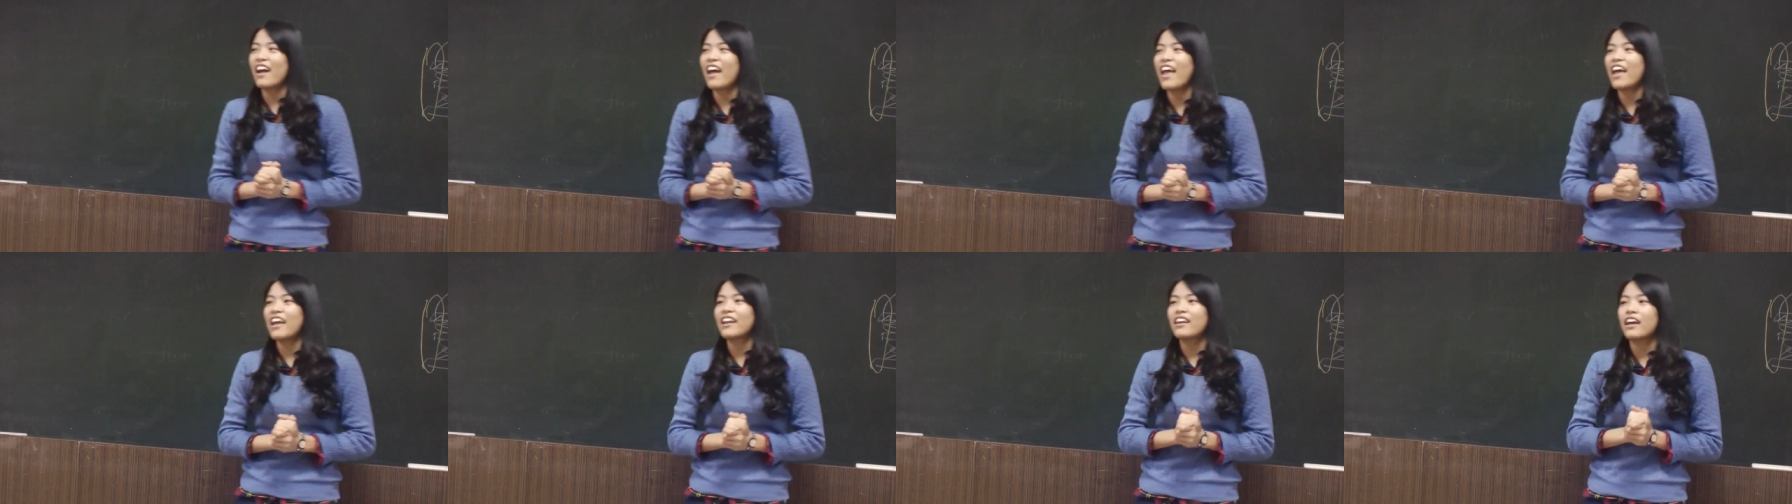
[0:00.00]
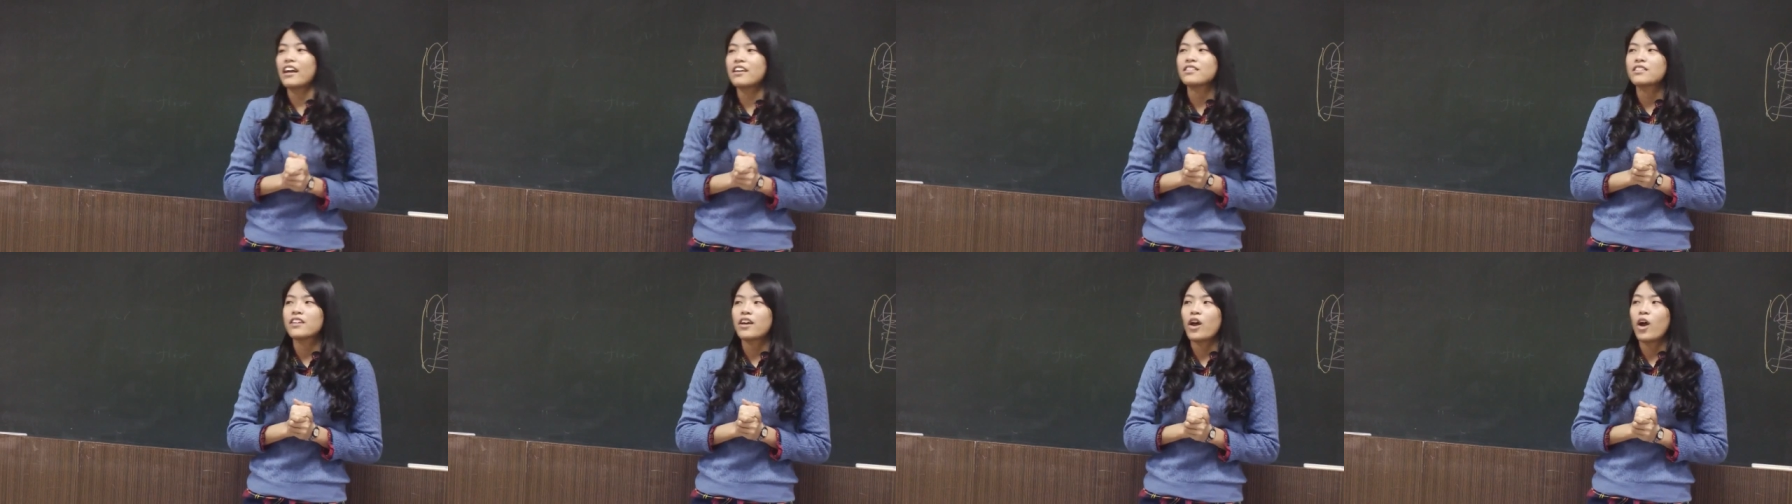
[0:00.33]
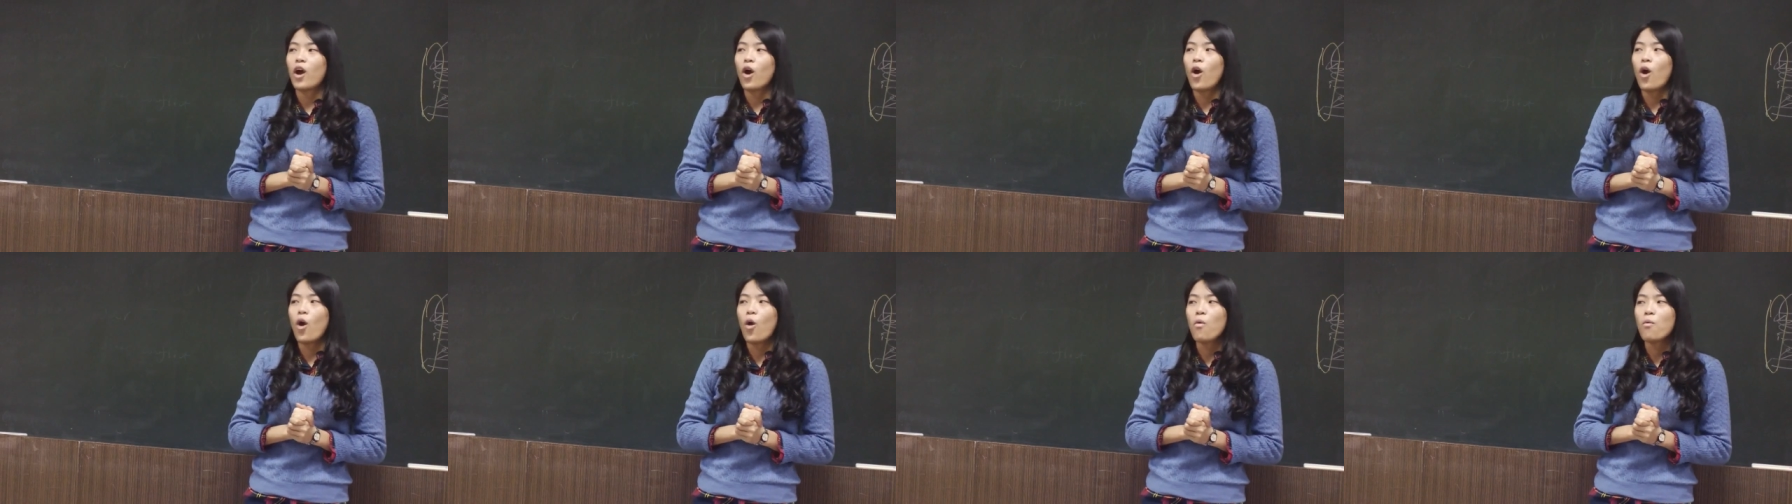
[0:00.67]
and then I said,
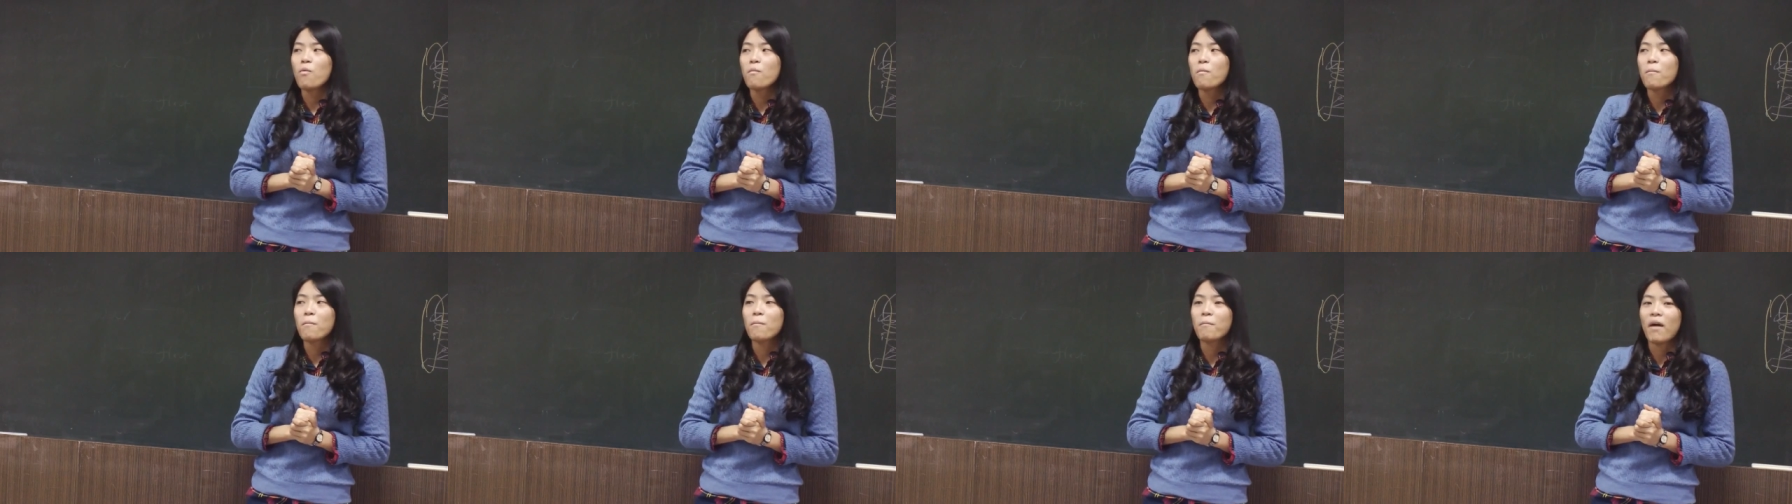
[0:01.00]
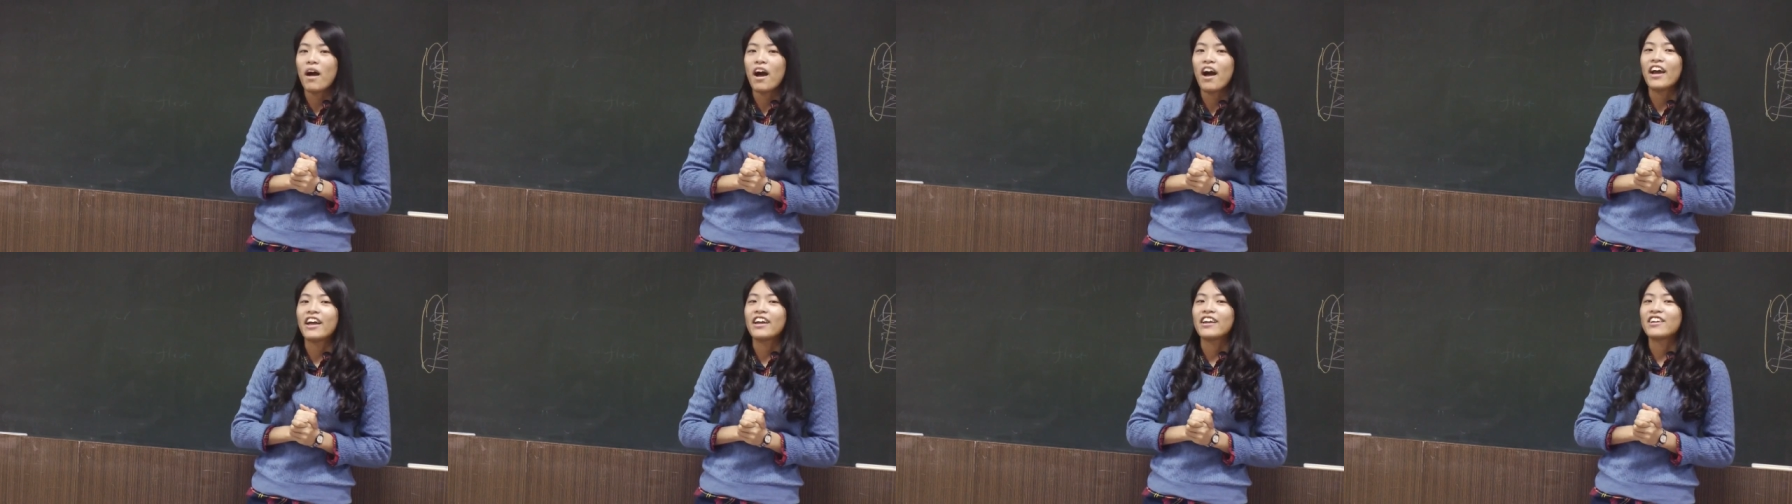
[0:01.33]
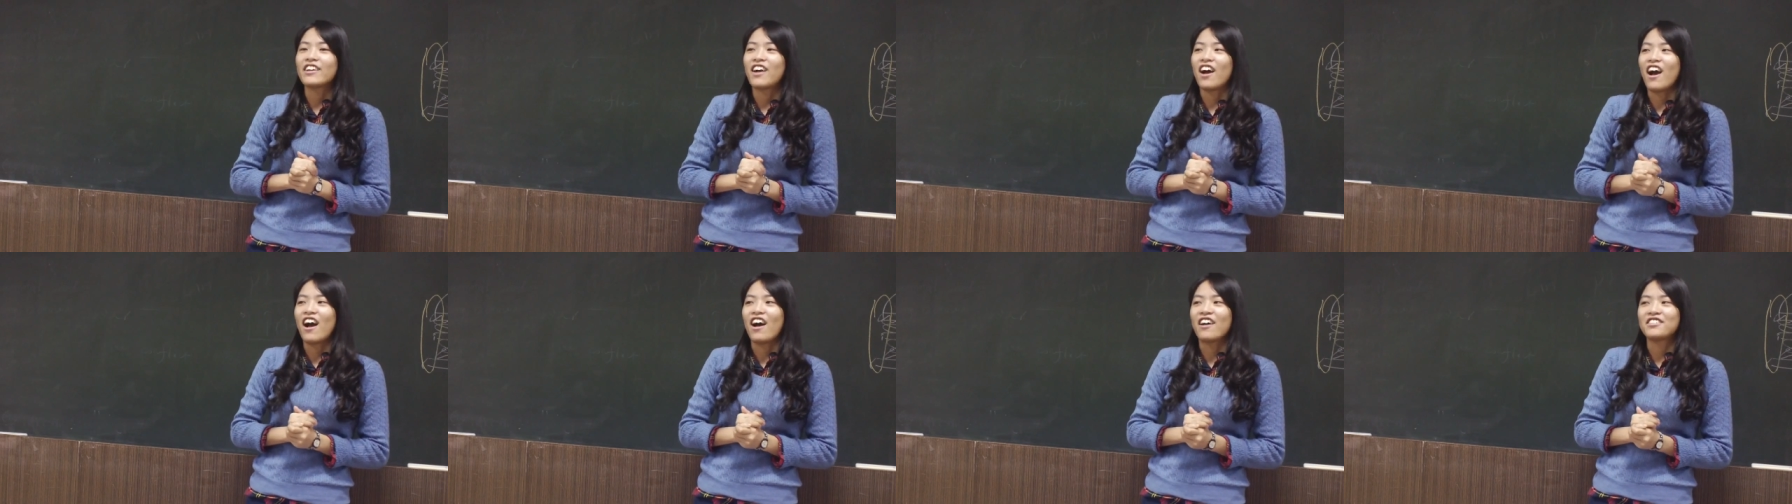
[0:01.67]
oh my
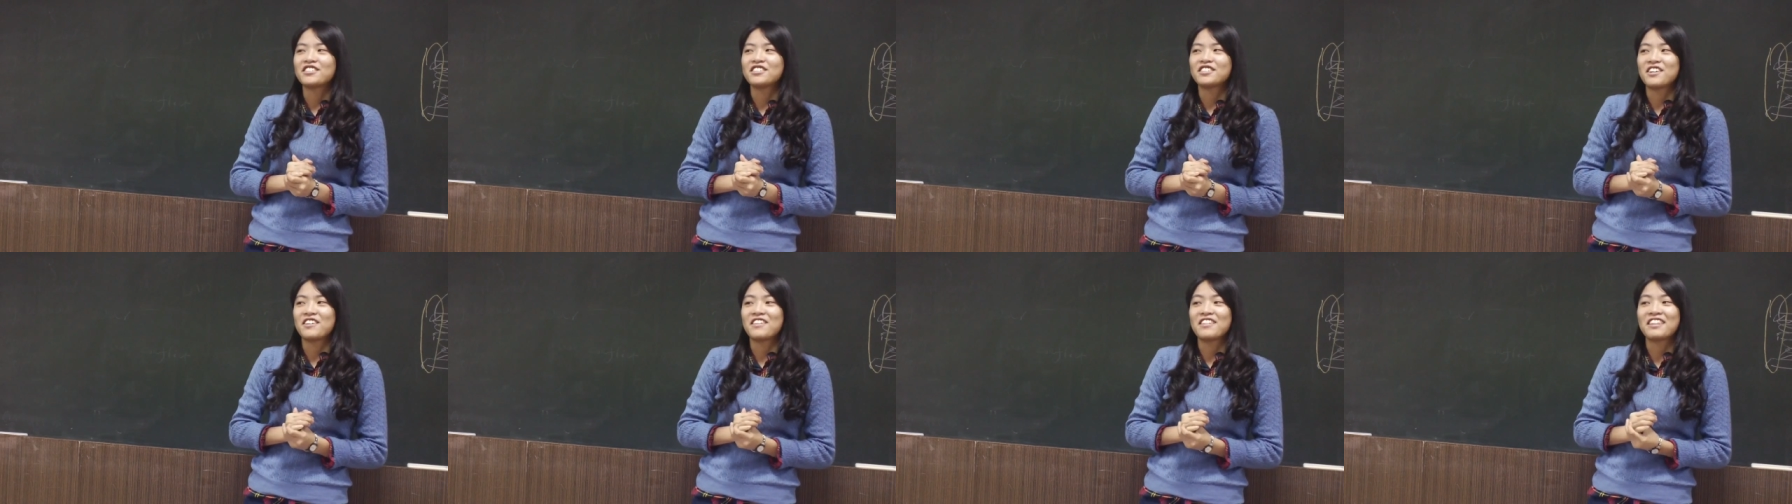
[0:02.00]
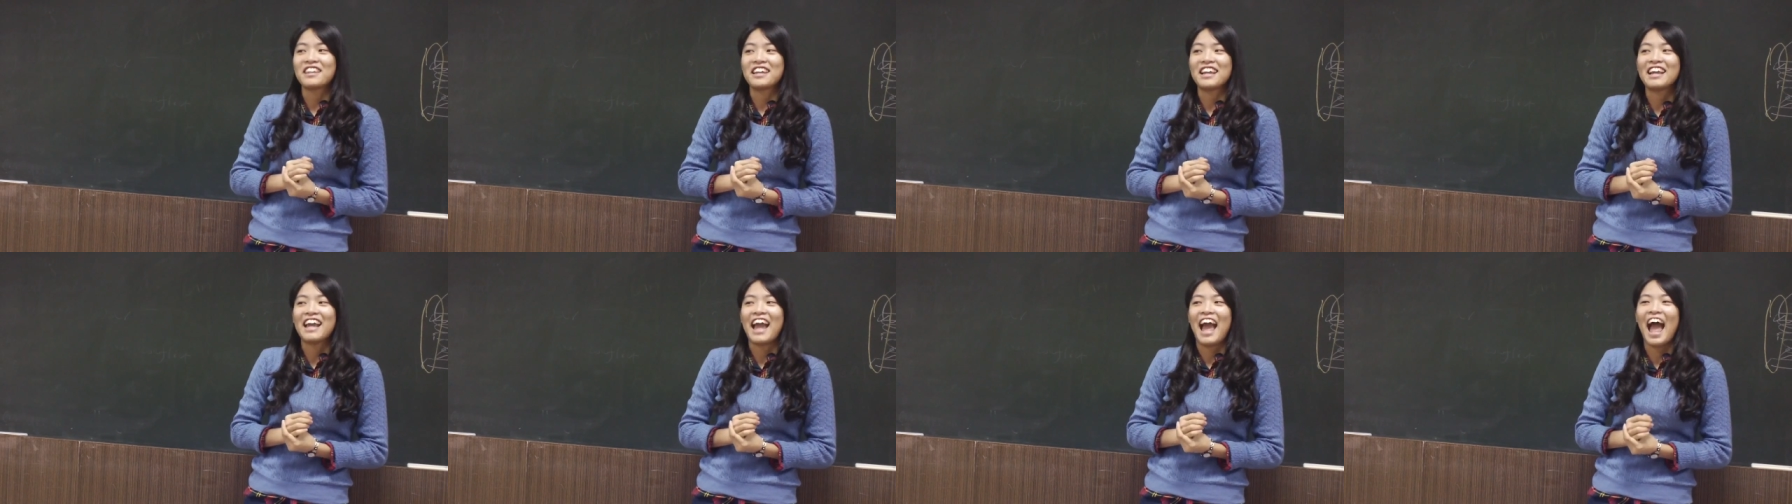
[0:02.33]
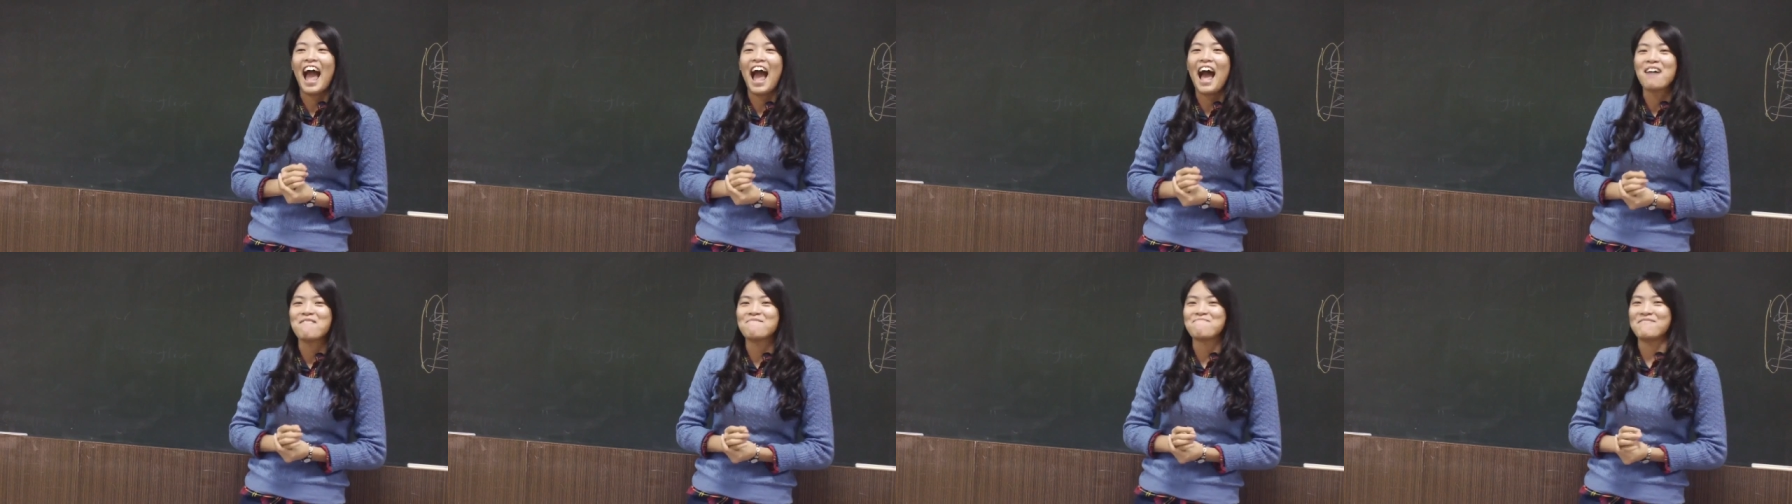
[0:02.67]
god, something
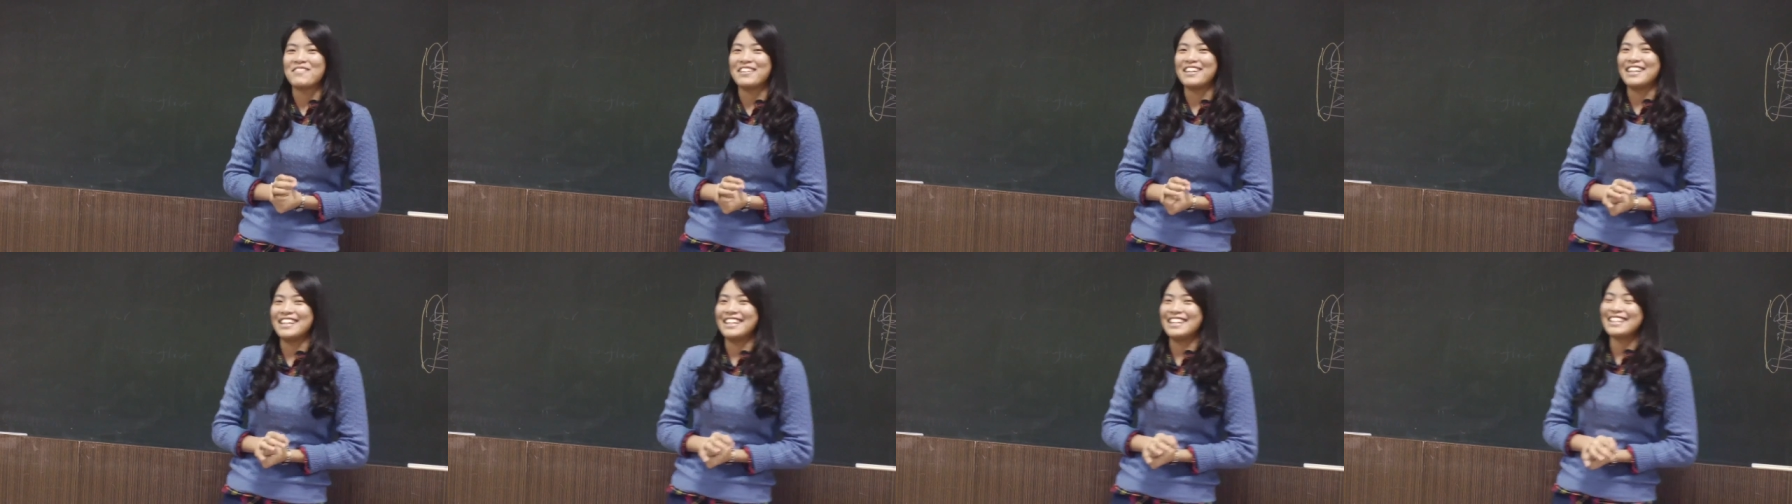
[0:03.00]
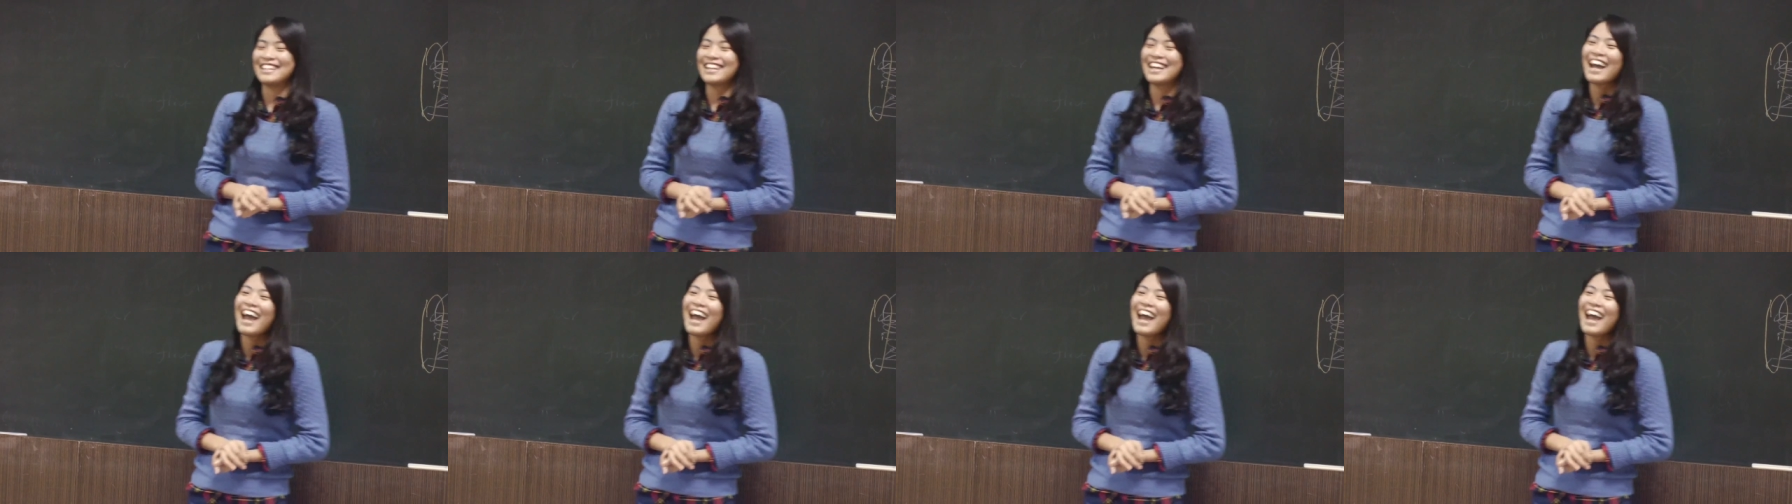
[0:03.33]
happened.